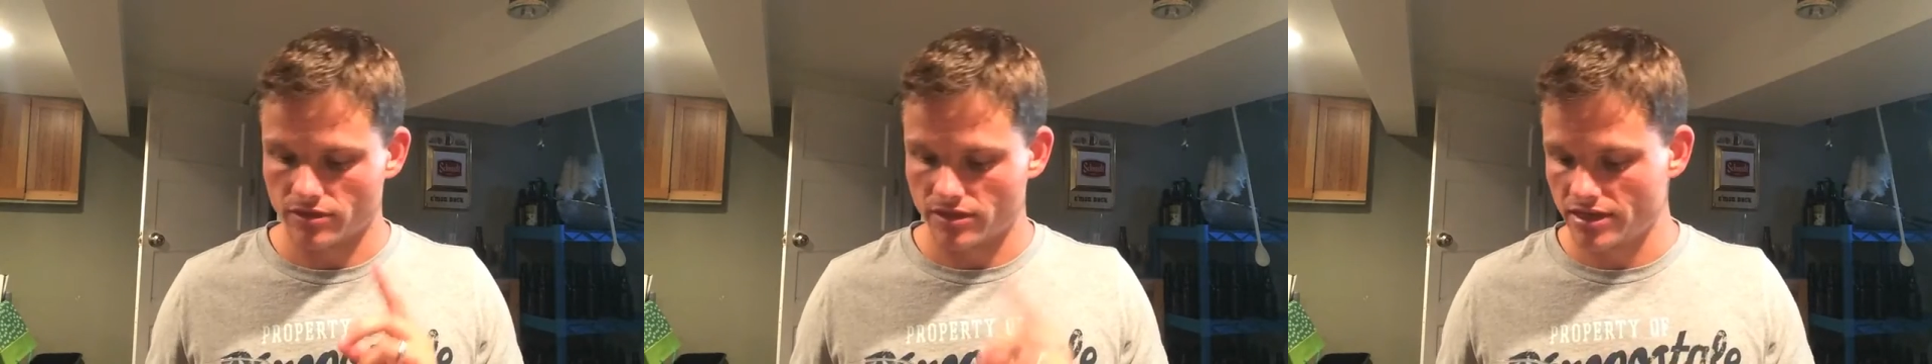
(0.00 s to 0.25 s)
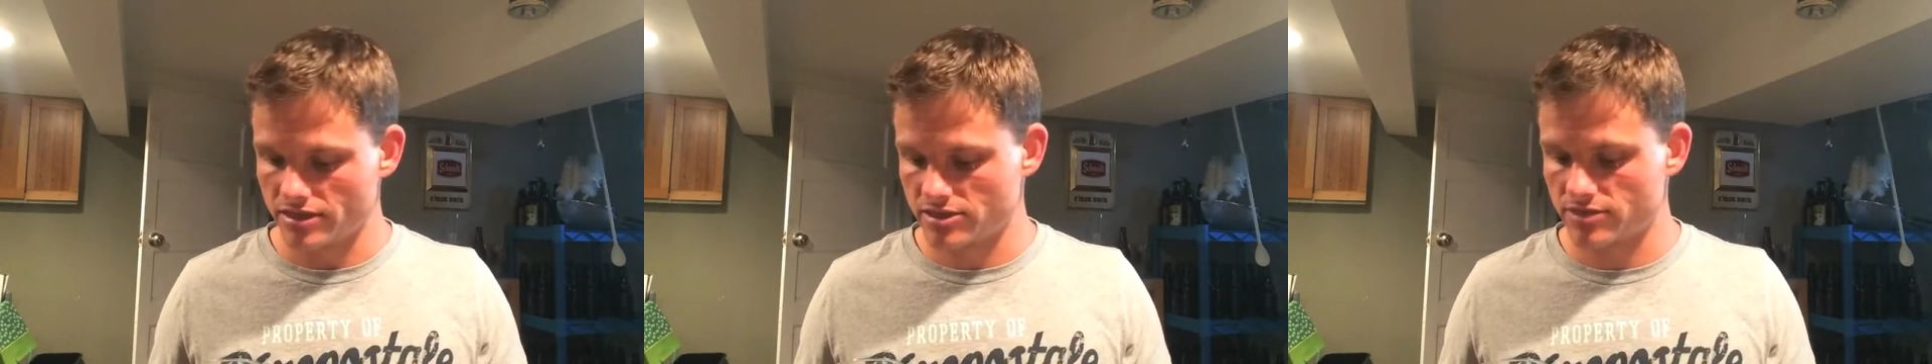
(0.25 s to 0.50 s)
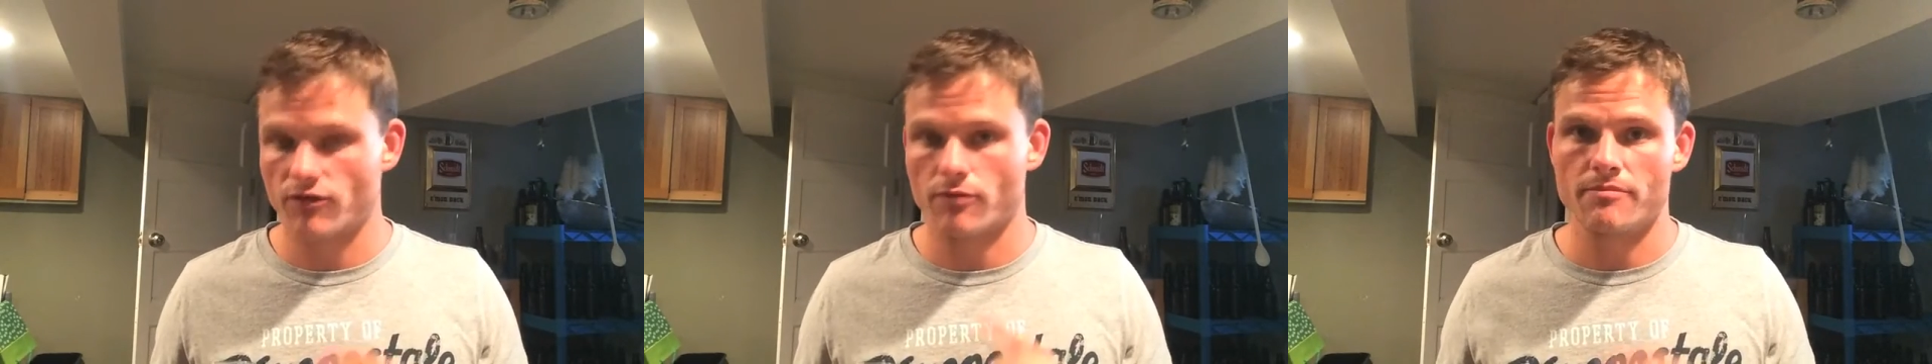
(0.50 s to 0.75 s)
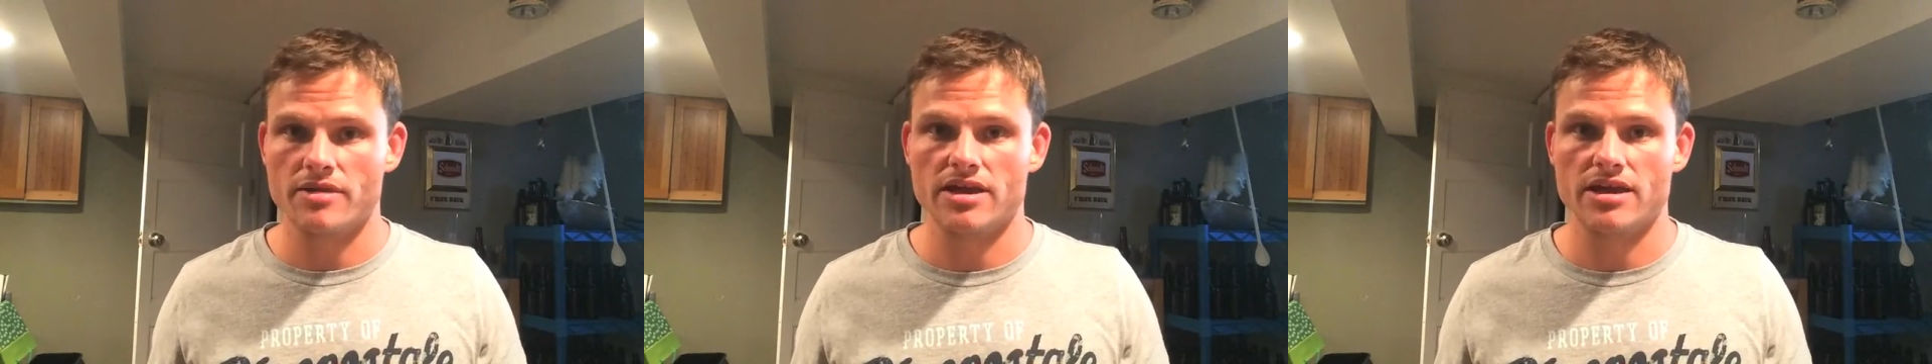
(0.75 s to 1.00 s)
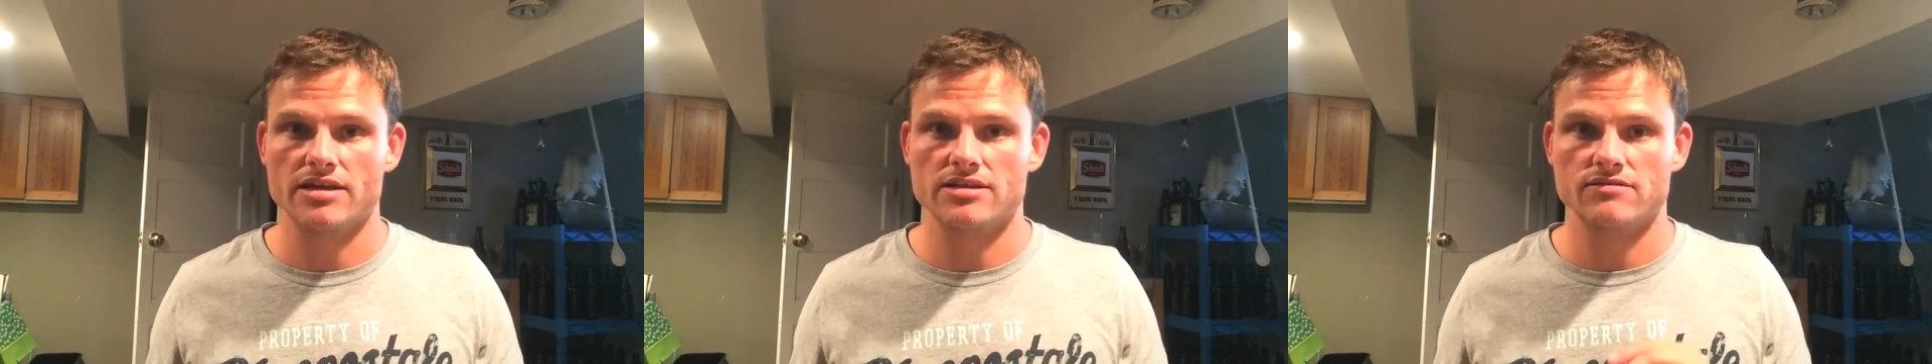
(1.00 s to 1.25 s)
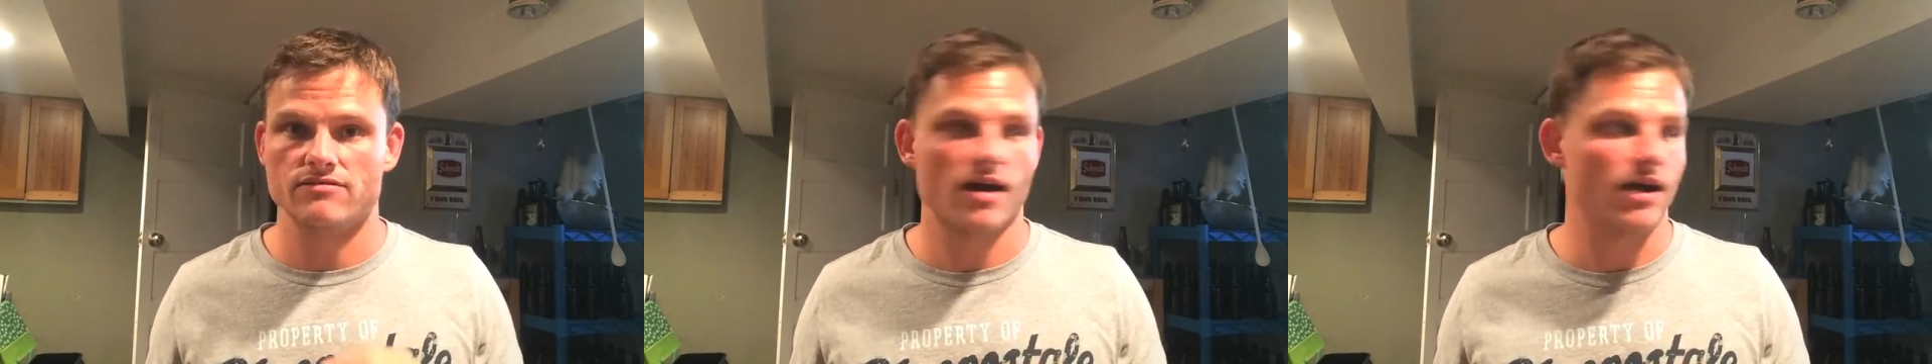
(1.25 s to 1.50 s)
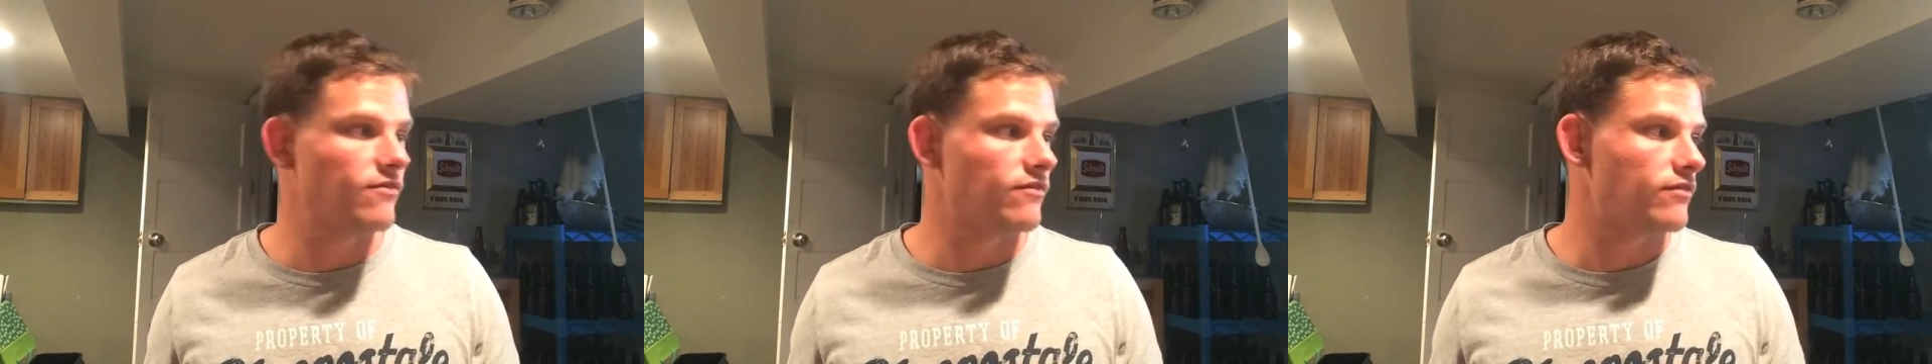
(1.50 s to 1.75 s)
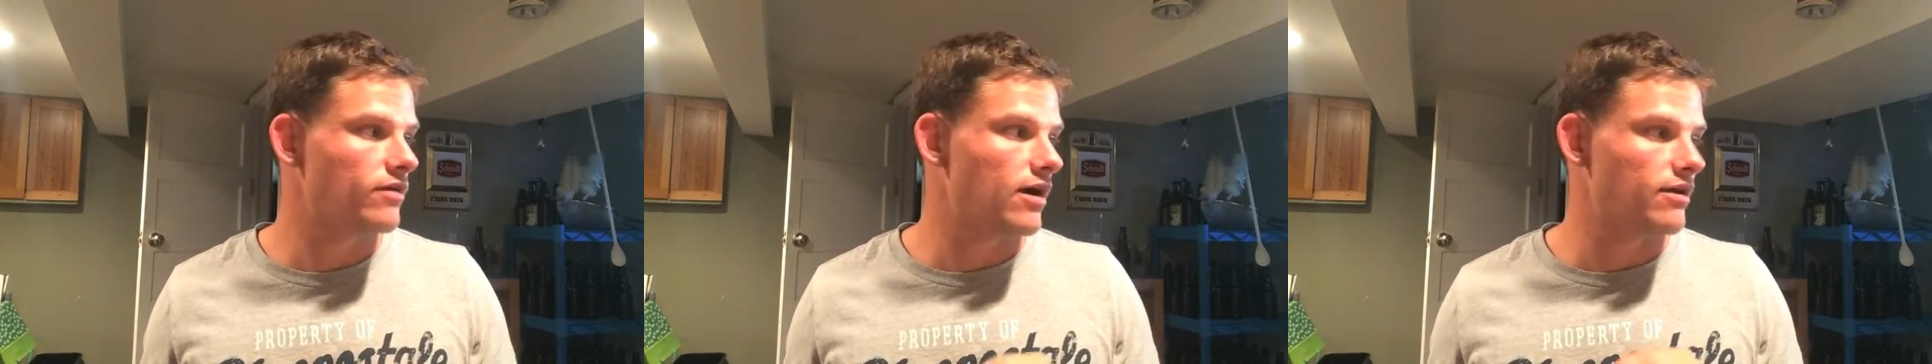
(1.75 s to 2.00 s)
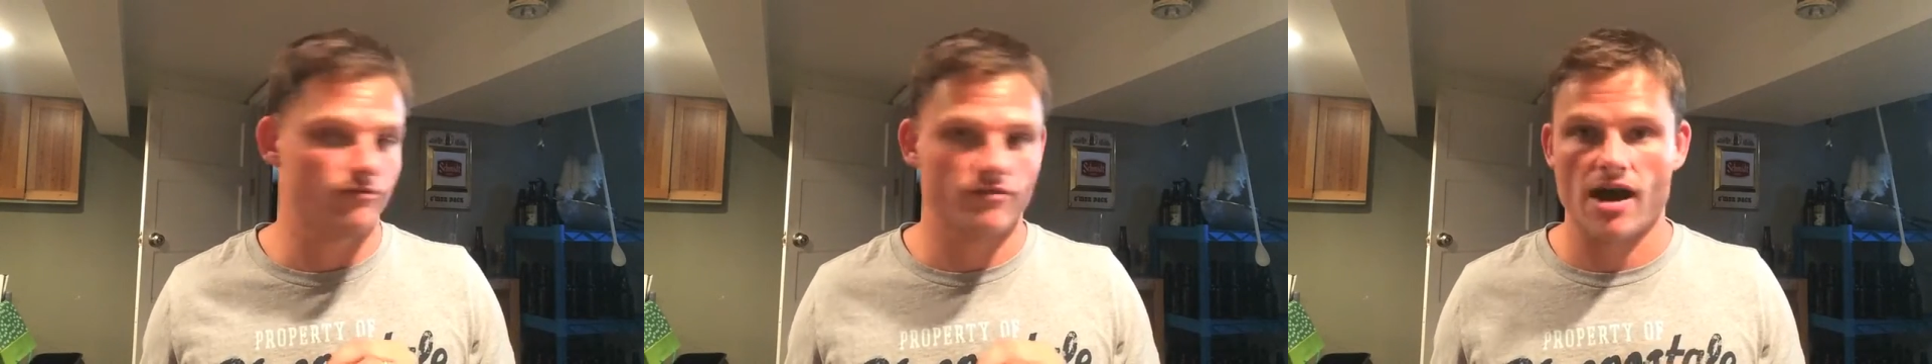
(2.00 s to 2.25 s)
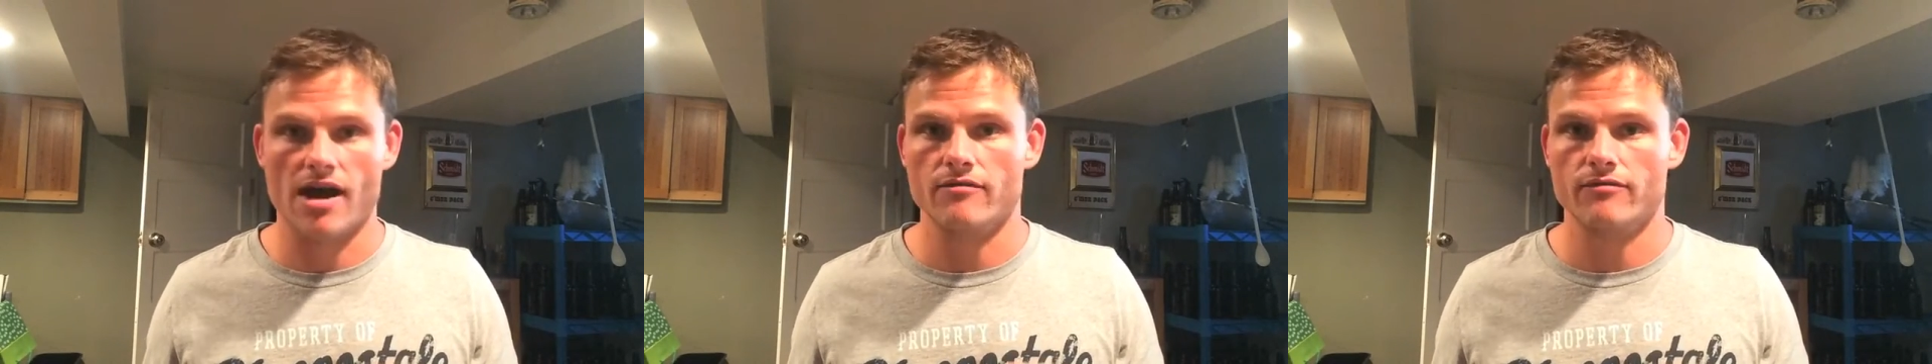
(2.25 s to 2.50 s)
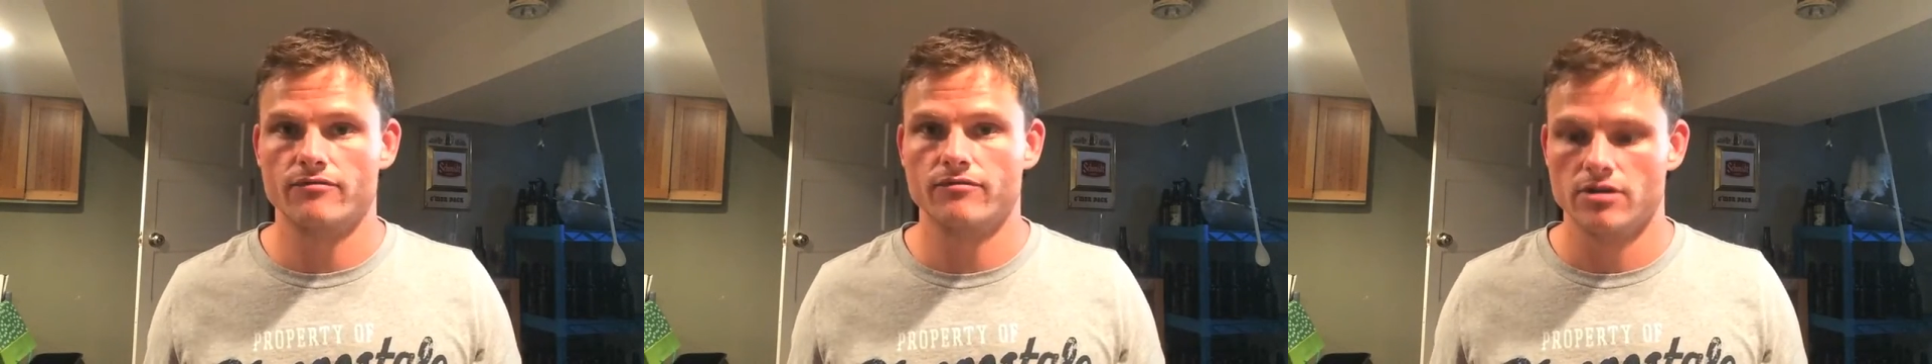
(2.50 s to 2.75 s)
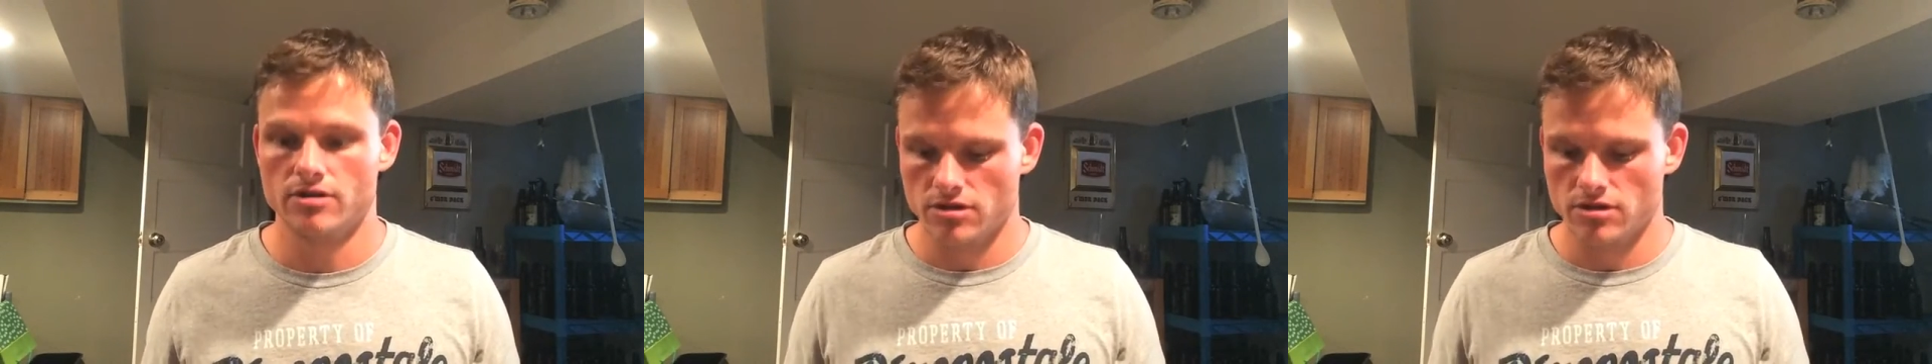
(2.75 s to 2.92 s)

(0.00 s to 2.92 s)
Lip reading: This for me is a 5 out of 5.